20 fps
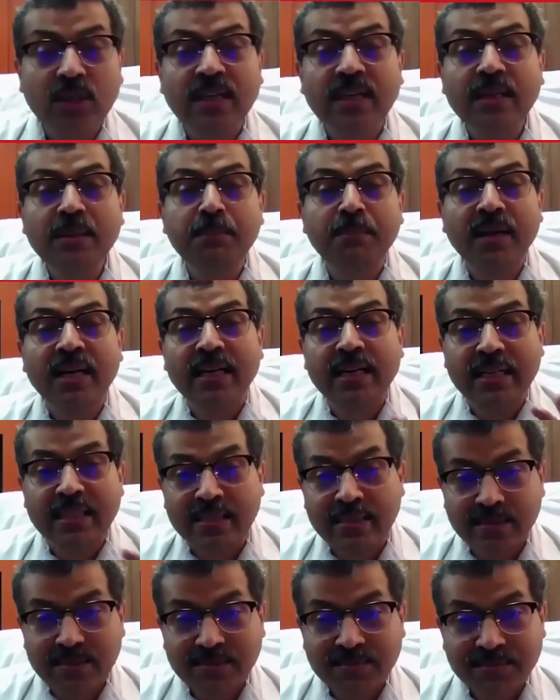totally
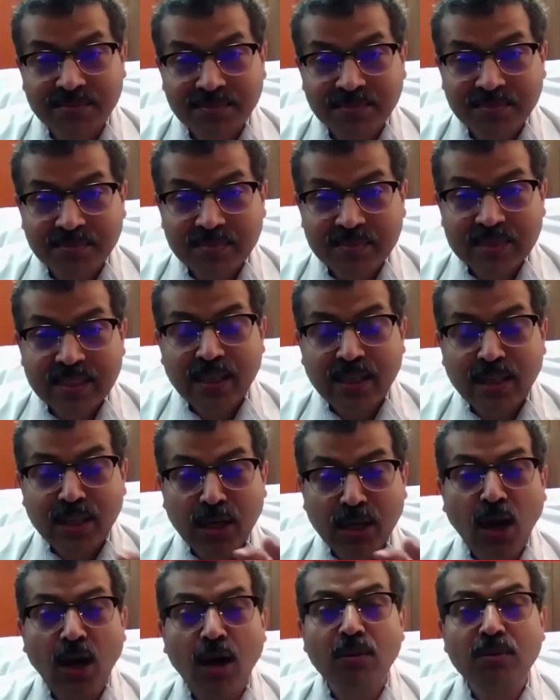burdened.
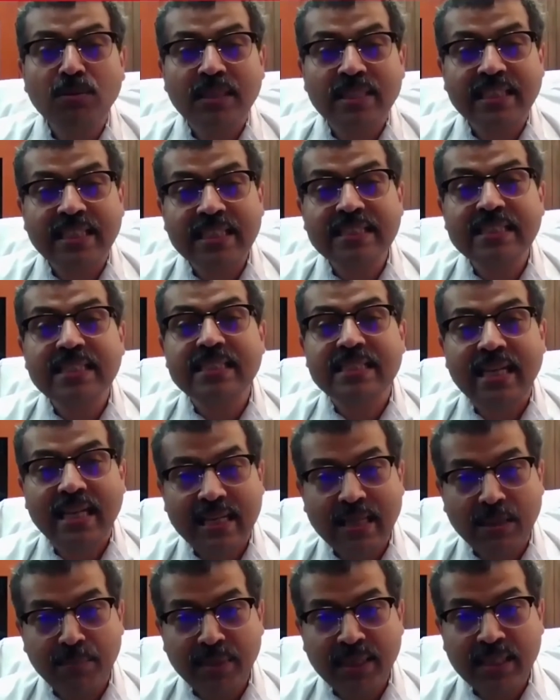Now the cases are
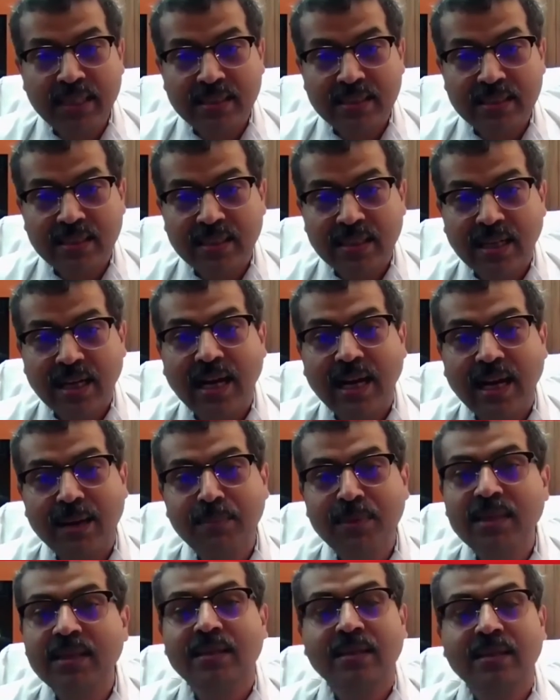coming.
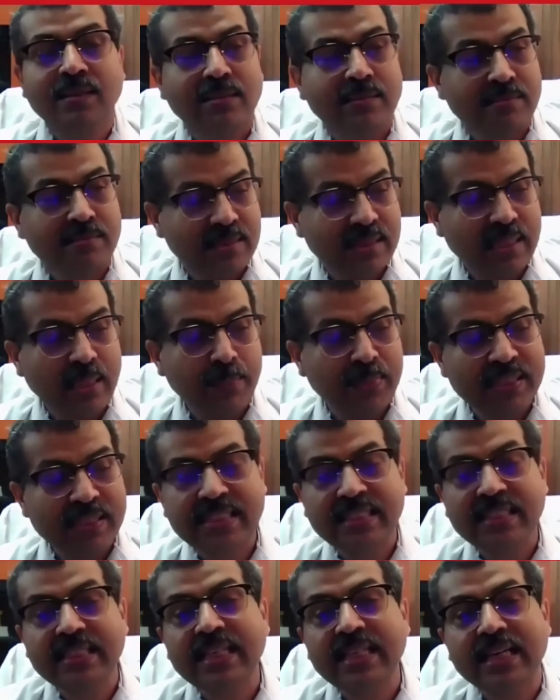Our
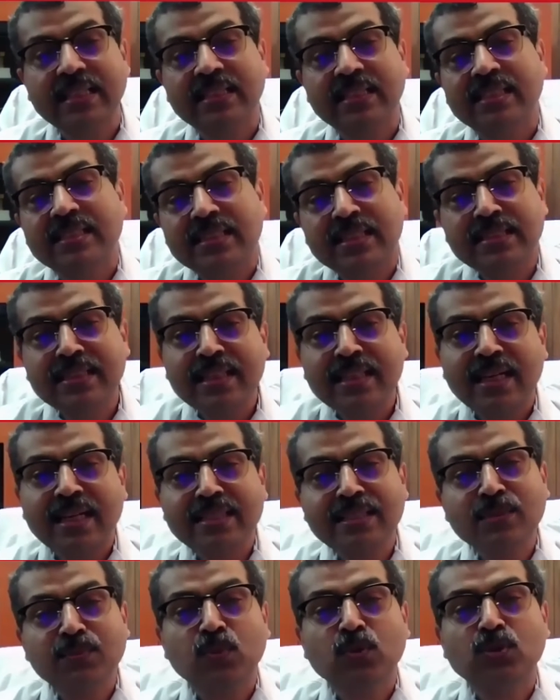capacity at the Sanjay
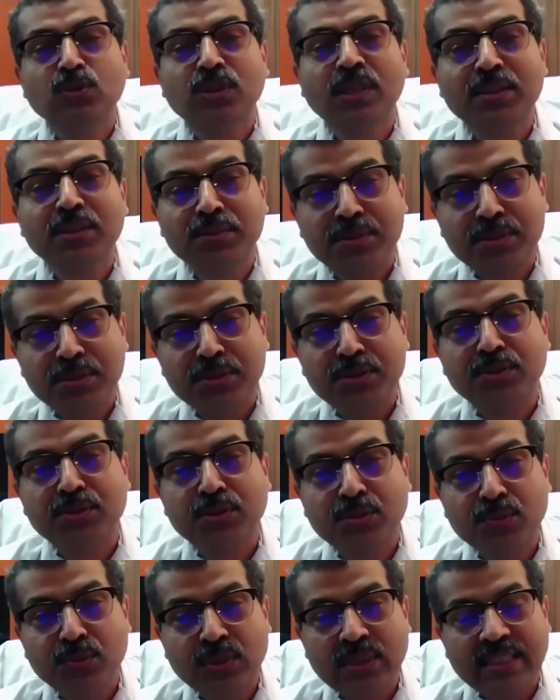Gandhi Postgraduate
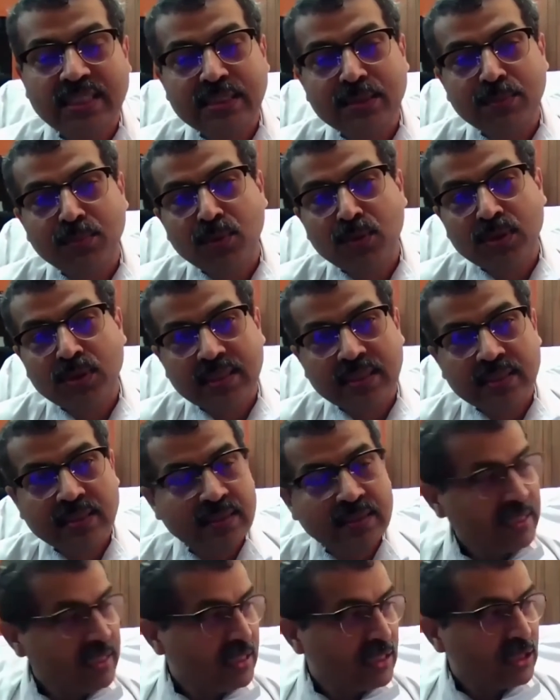Institute is about
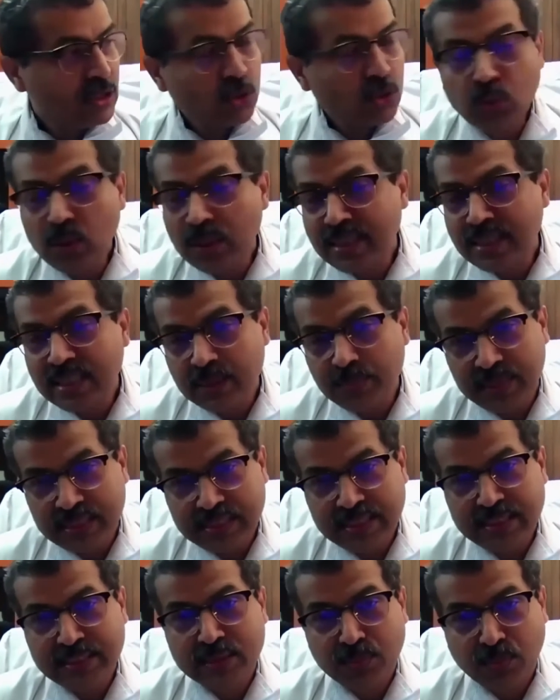200
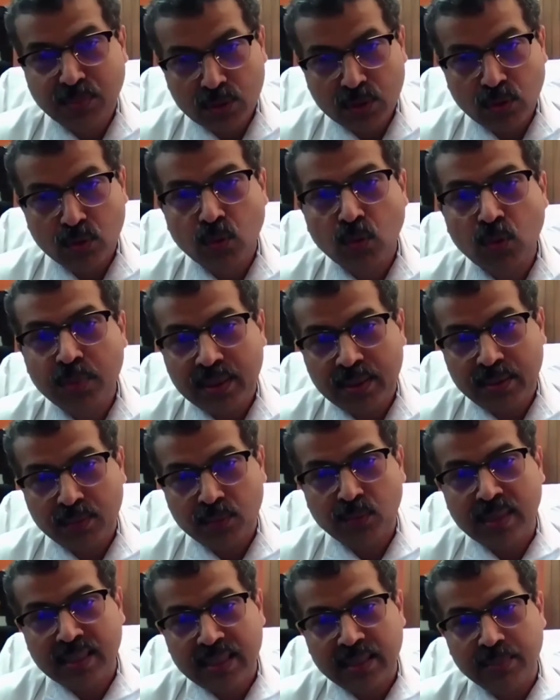patients for the COVID,
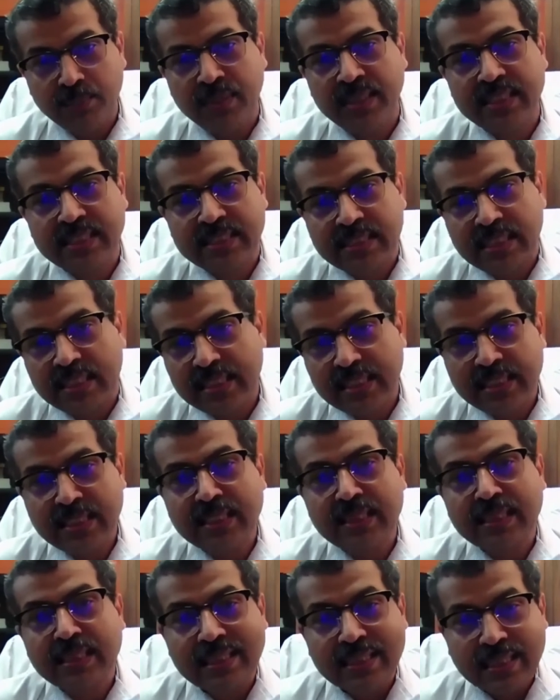200 beds are
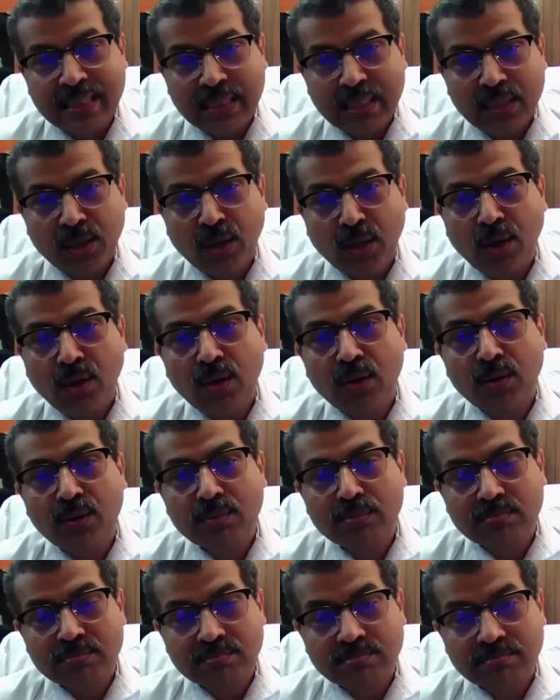there.
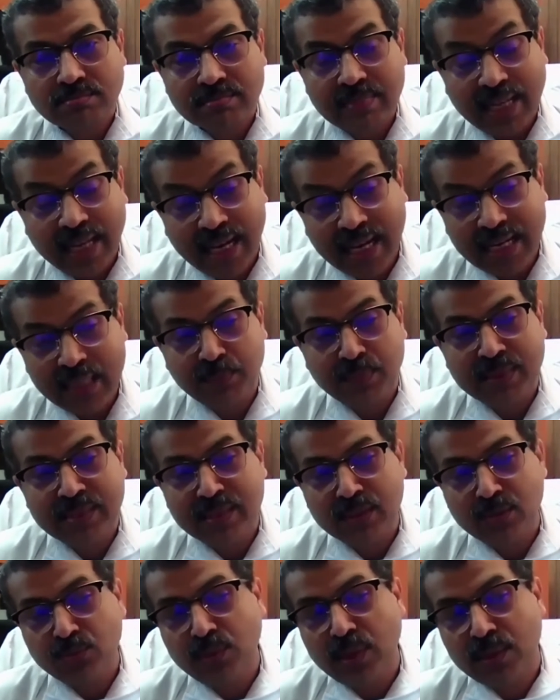Now, at
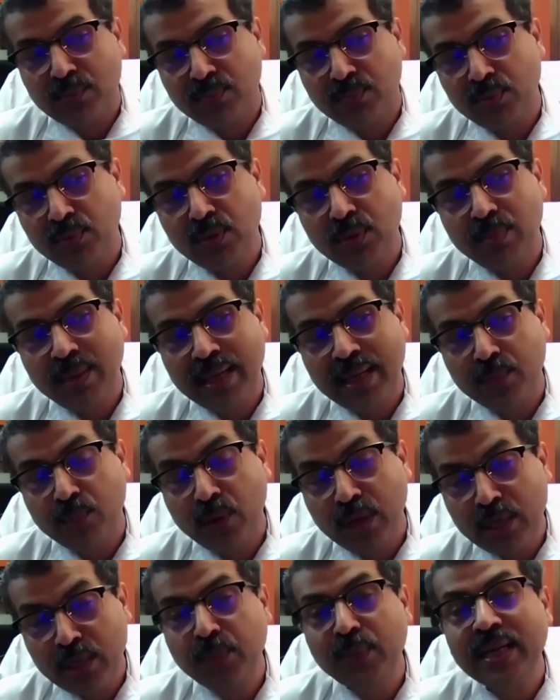present, we are full by
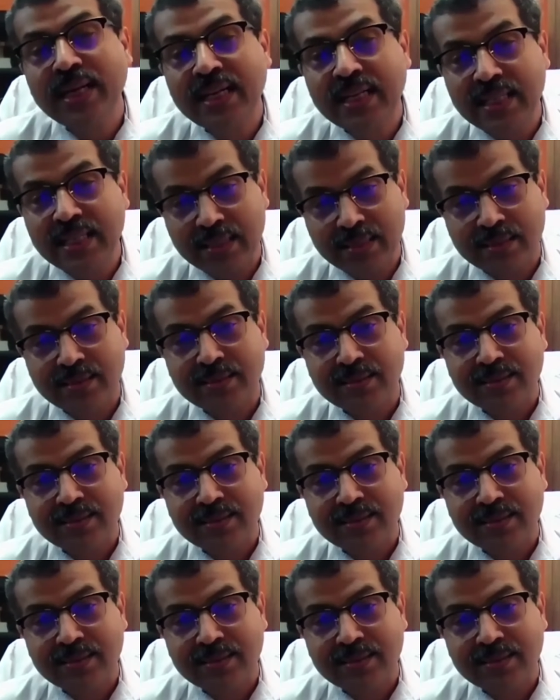120.